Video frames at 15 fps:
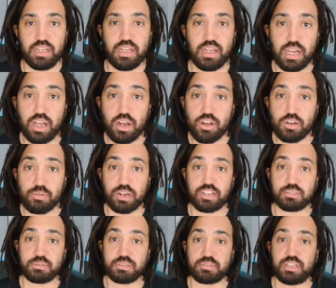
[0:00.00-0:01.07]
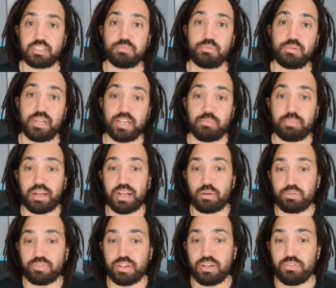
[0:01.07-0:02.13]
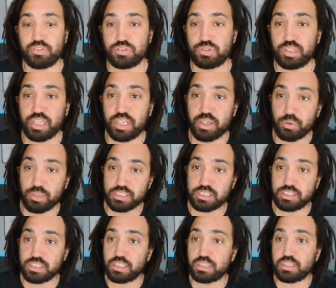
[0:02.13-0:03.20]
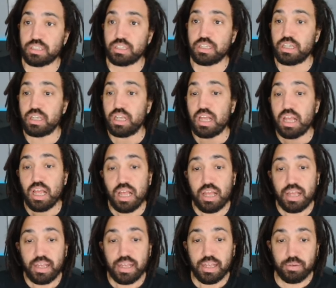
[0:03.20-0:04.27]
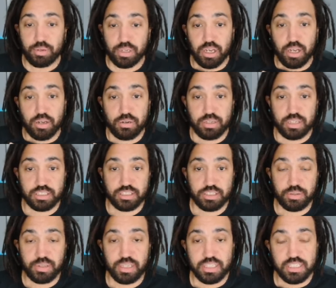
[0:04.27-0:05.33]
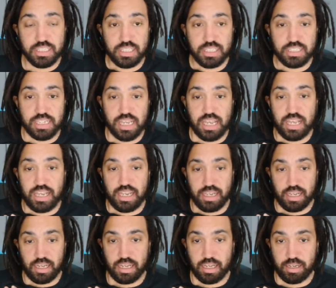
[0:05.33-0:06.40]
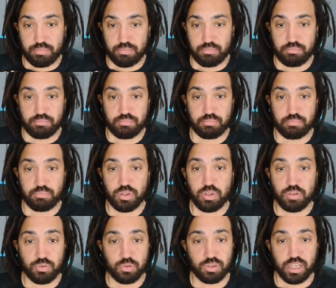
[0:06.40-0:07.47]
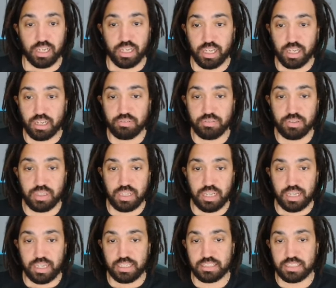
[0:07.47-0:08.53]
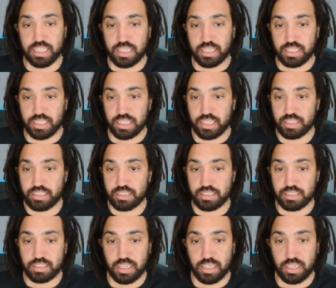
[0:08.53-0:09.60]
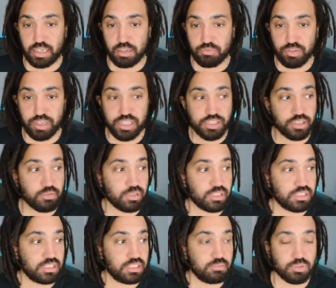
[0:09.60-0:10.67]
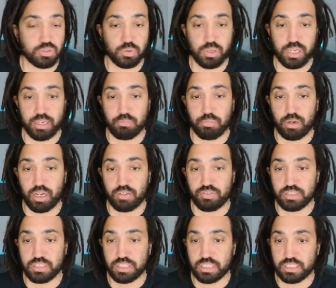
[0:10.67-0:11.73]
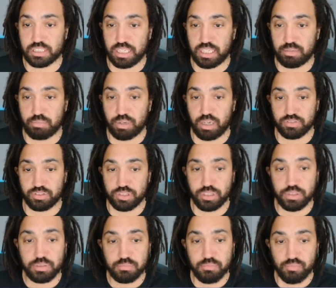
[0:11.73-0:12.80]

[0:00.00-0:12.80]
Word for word: Hello, my name is Mr. Astbury, and I'm back with another tricky question. Here we go, let's do it. This is a um, beautiful looking curve, and it is uh, a region which is in between pi over 6 and pi over 2.